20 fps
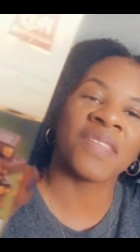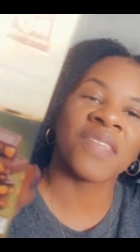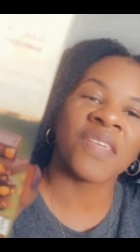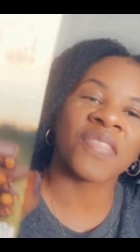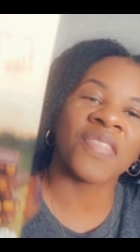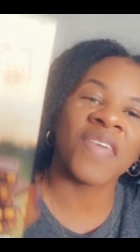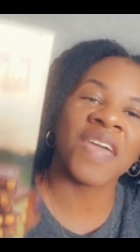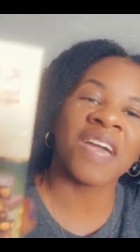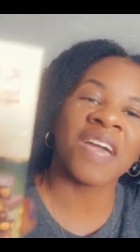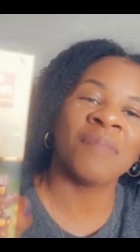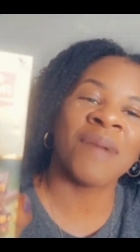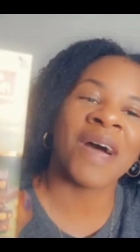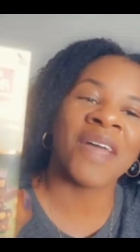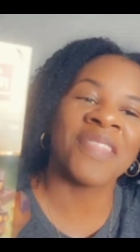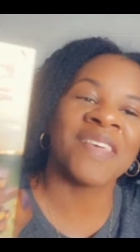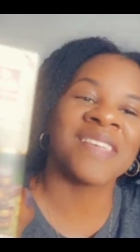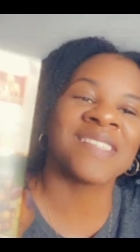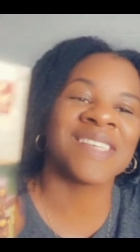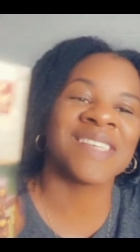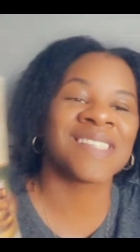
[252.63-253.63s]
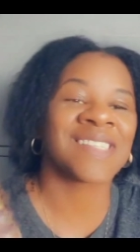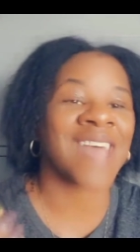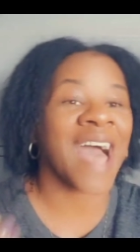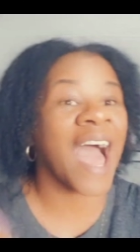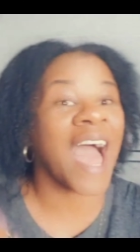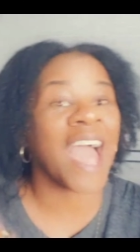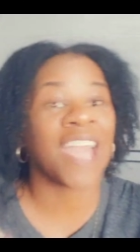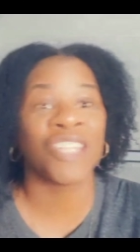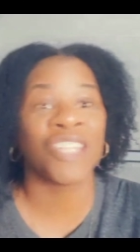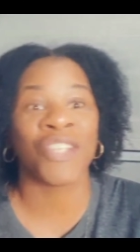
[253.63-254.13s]
The thing about this is
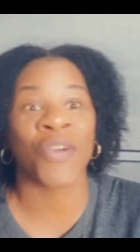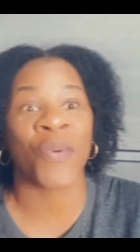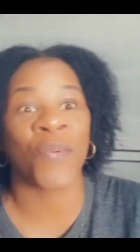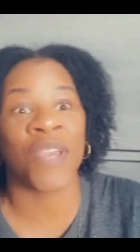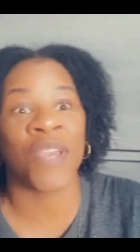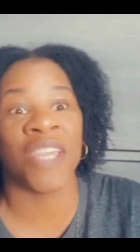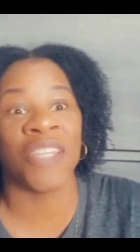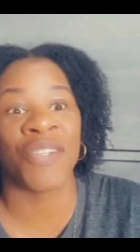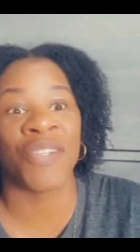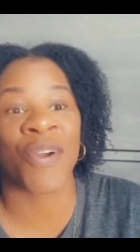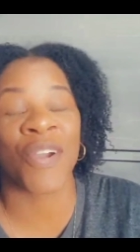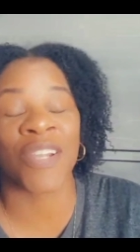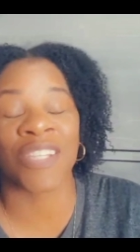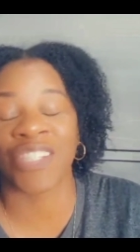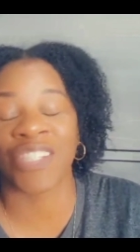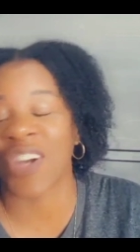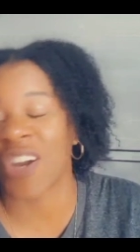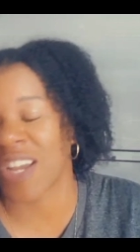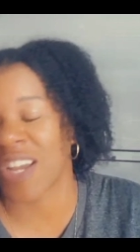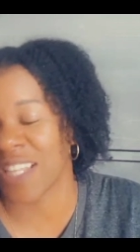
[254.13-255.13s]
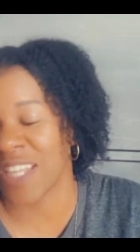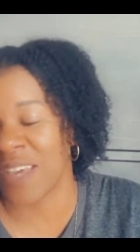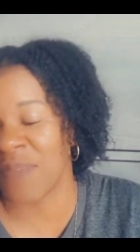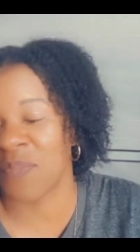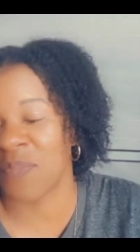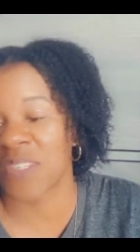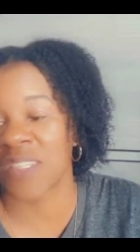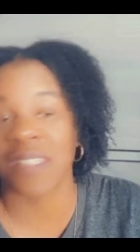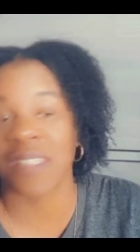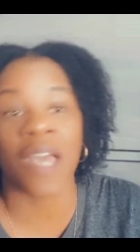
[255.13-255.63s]
I don't eat dark
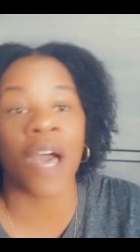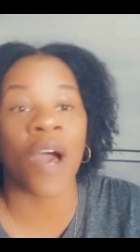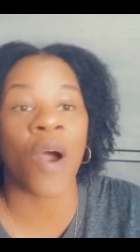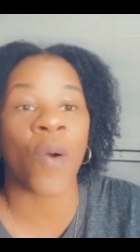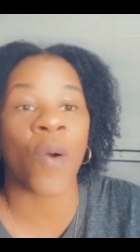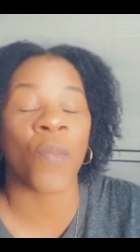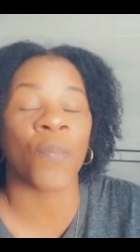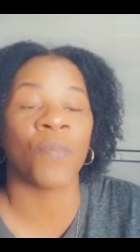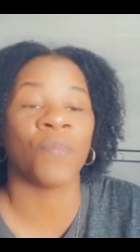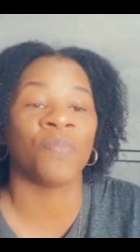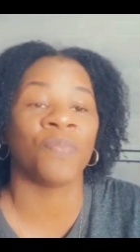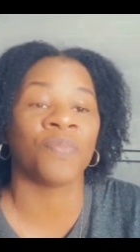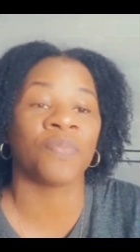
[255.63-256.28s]
chocolate. So